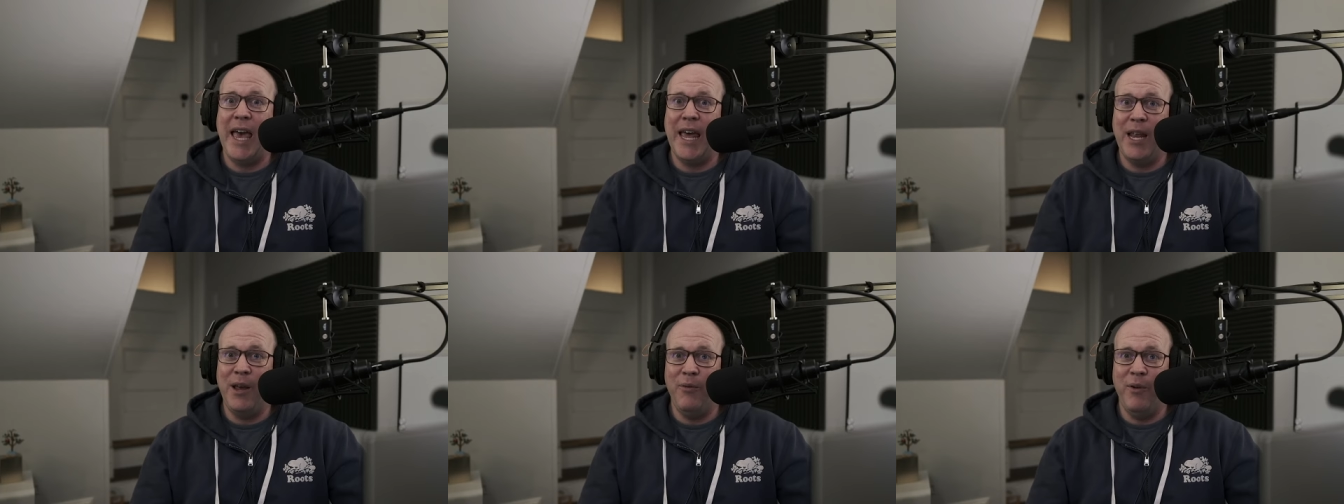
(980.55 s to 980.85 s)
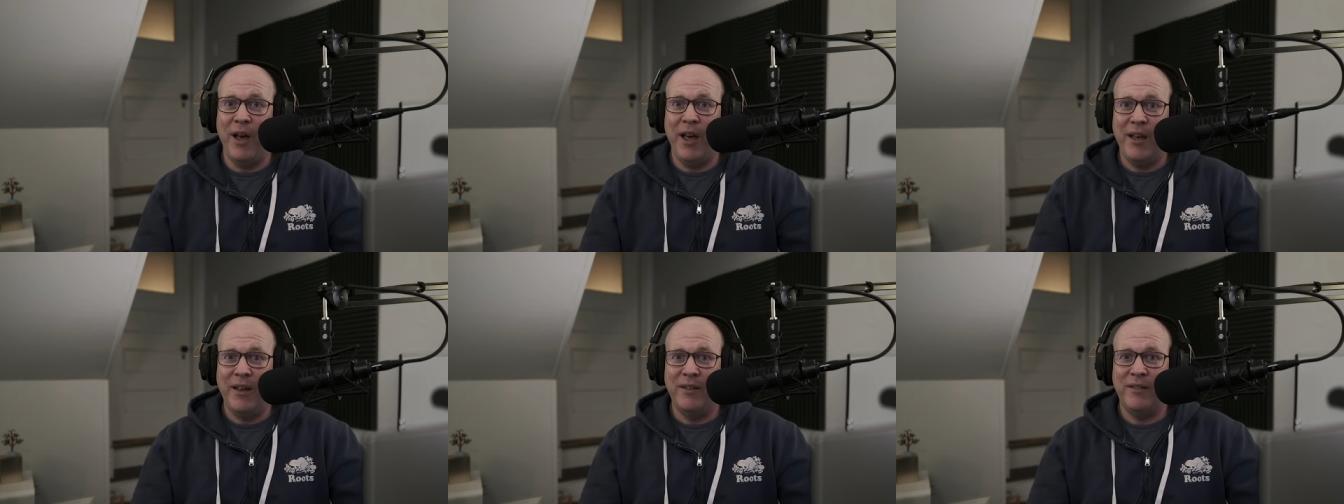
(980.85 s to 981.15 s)

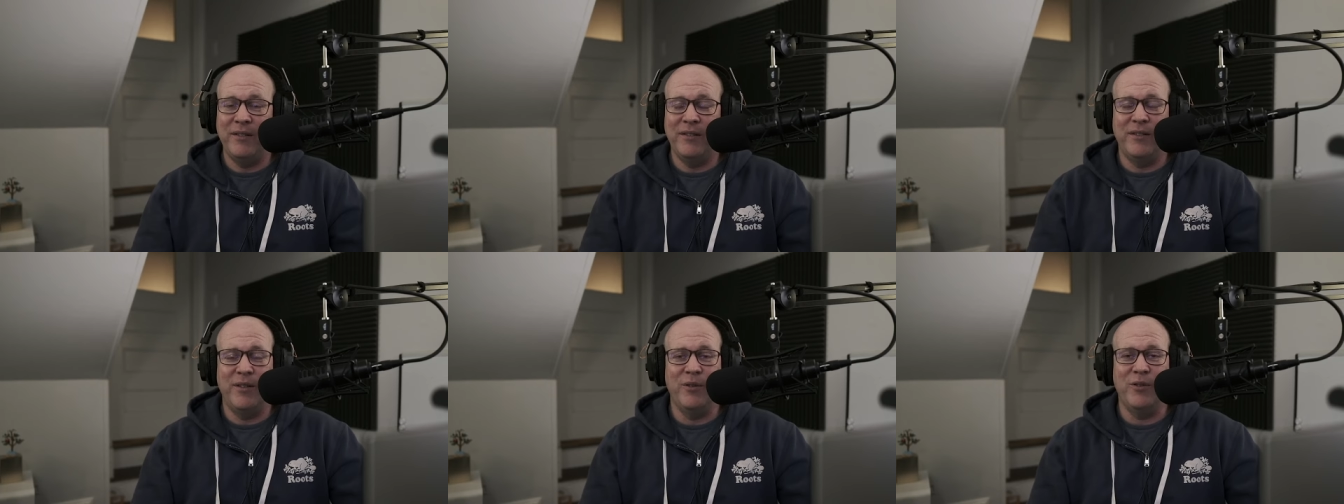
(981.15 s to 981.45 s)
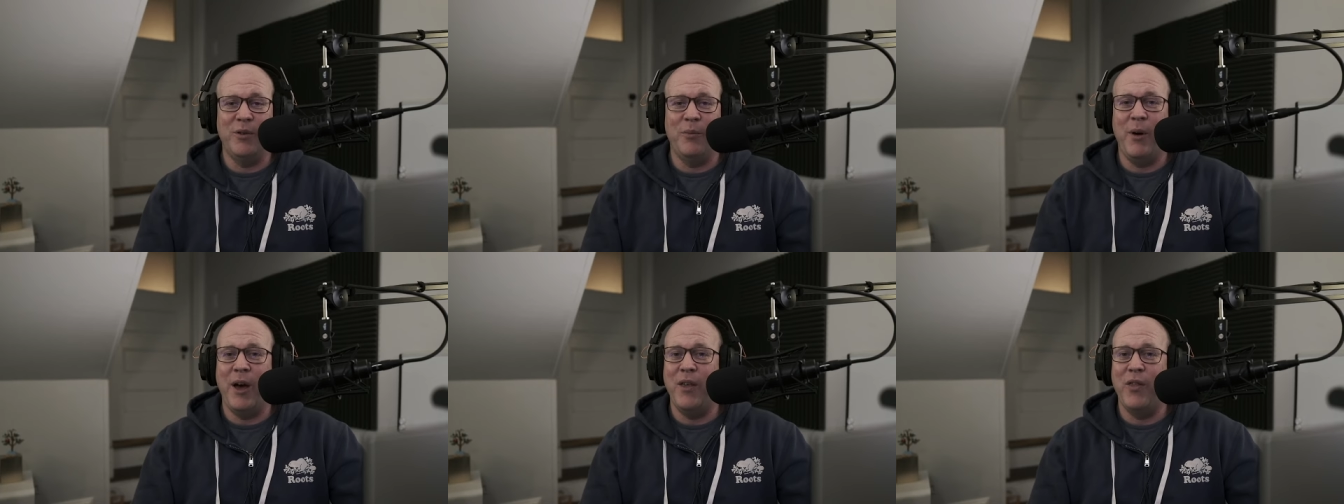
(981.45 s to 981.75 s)

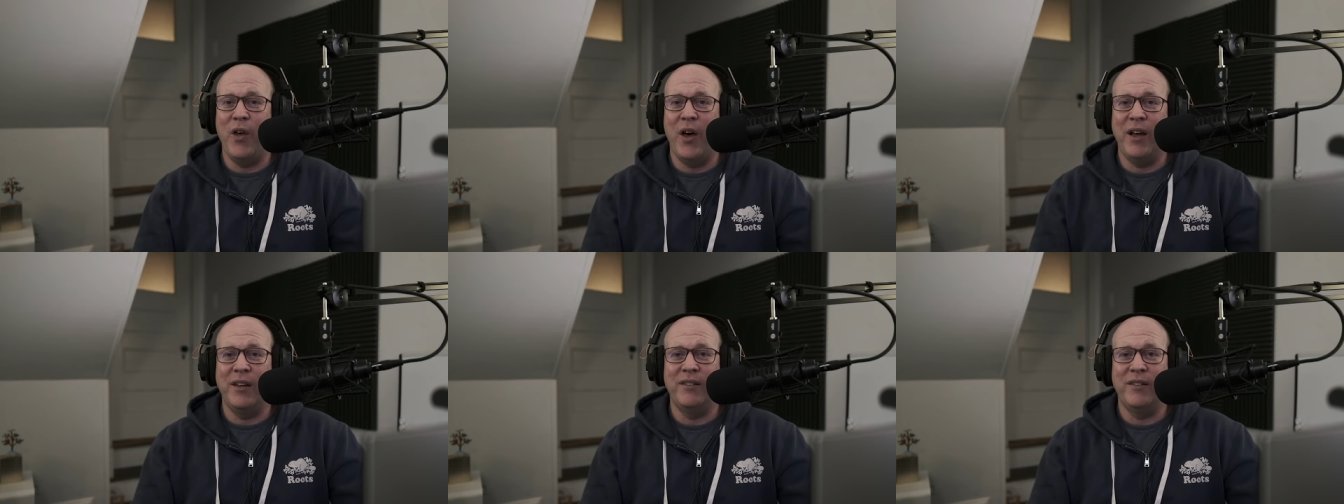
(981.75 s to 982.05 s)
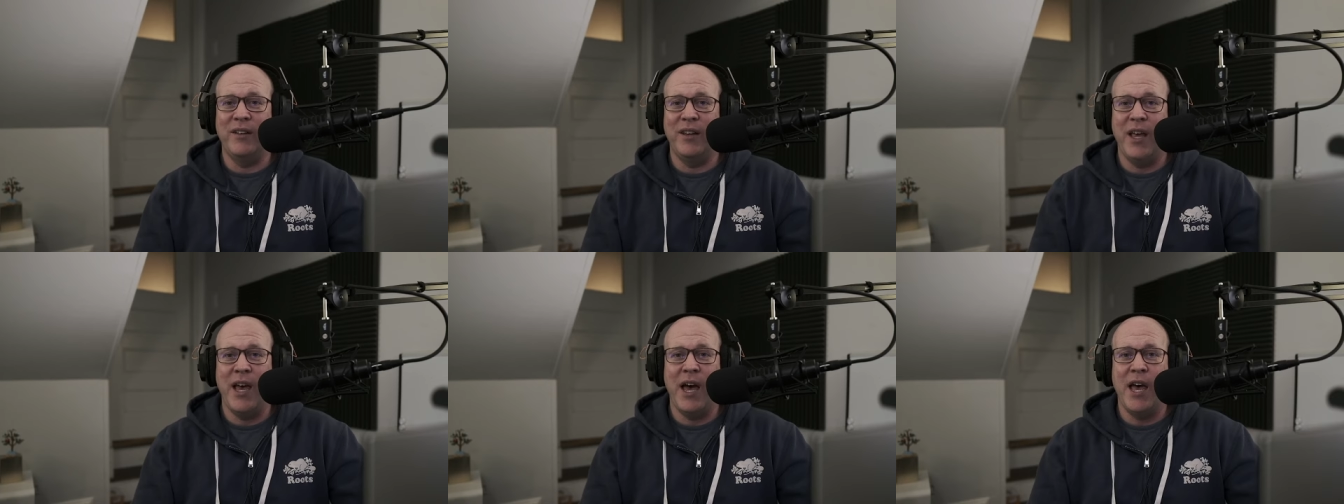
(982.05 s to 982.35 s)
anyways, those are my
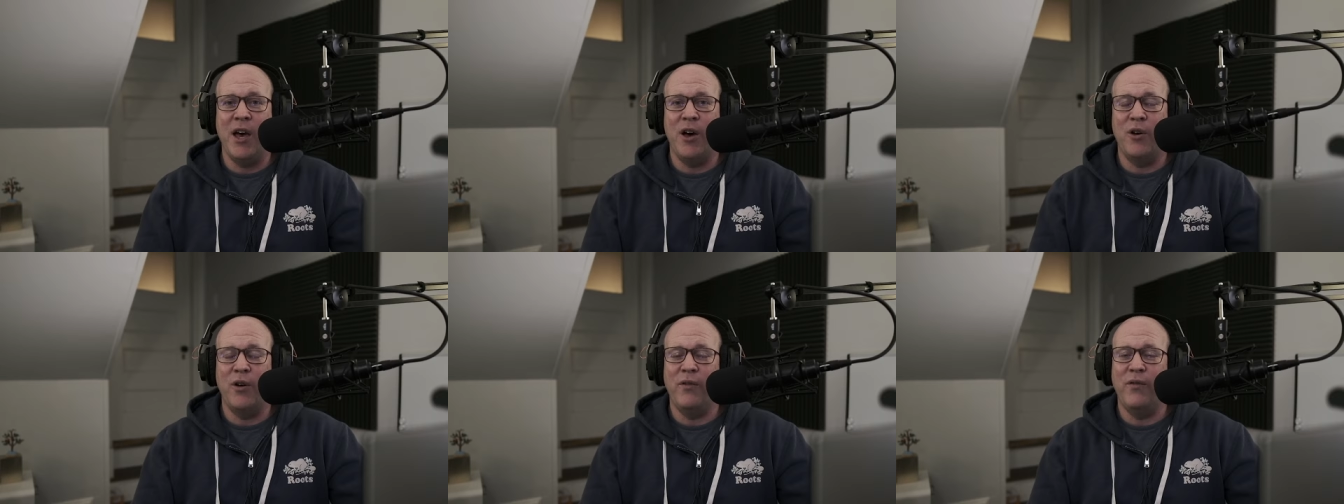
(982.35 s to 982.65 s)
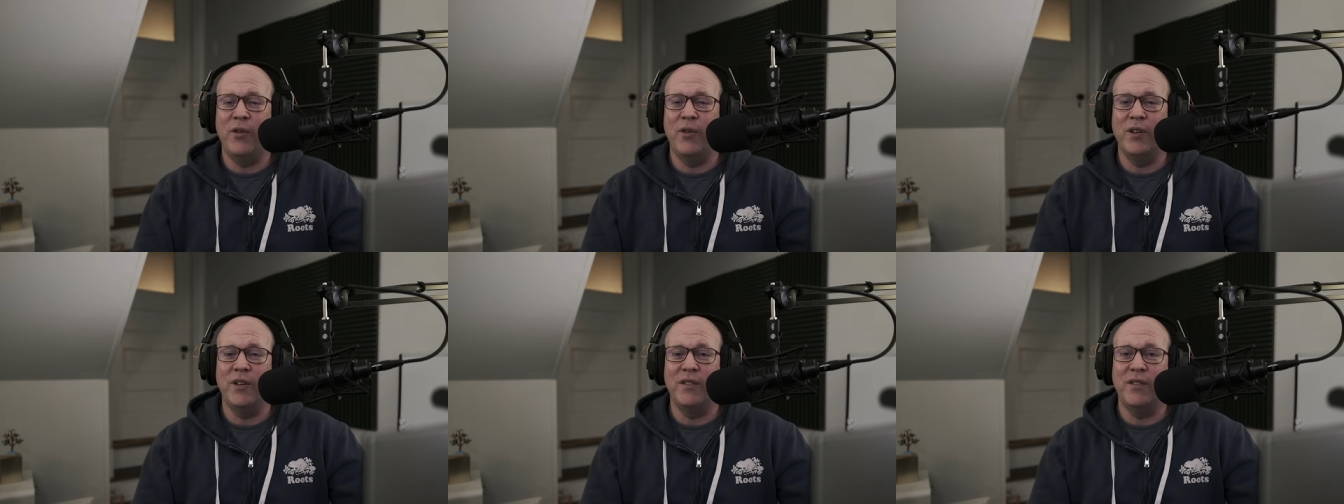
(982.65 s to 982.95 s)
thoughts on the eye
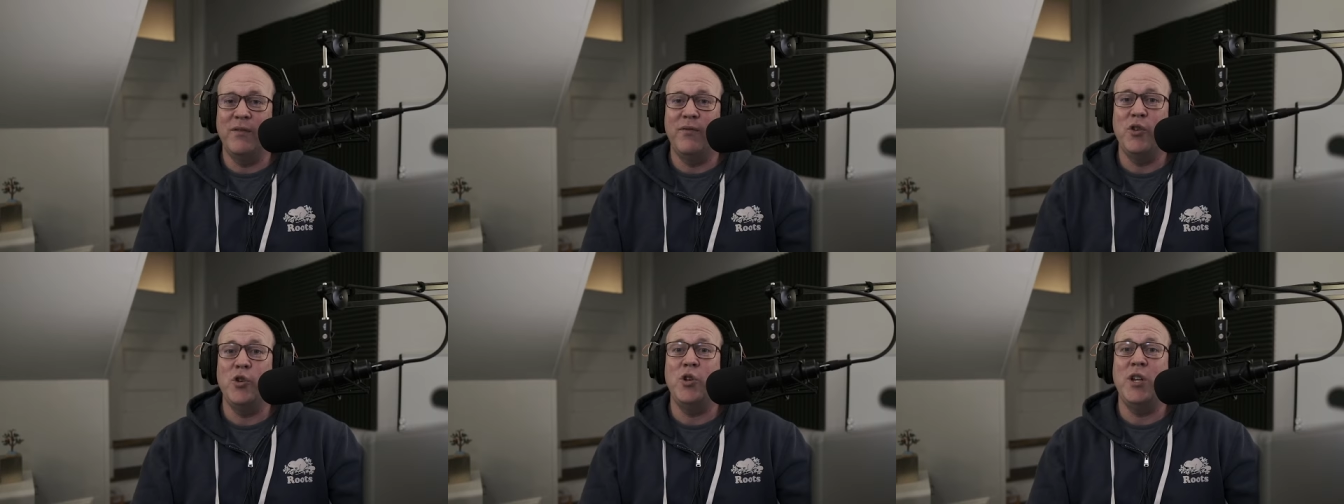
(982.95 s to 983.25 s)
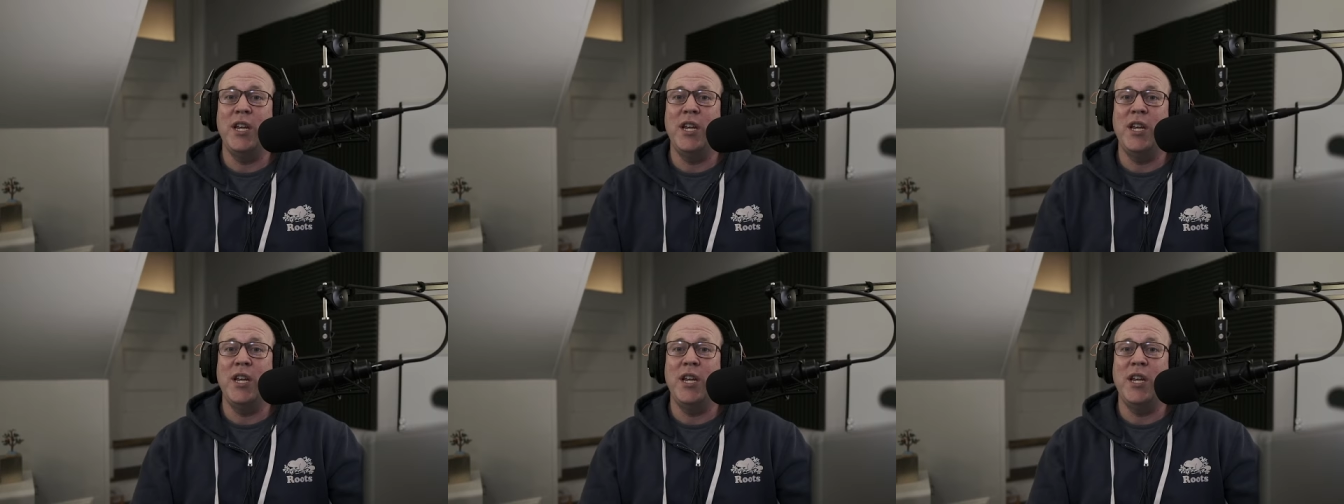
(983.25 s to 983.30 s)
autofocus.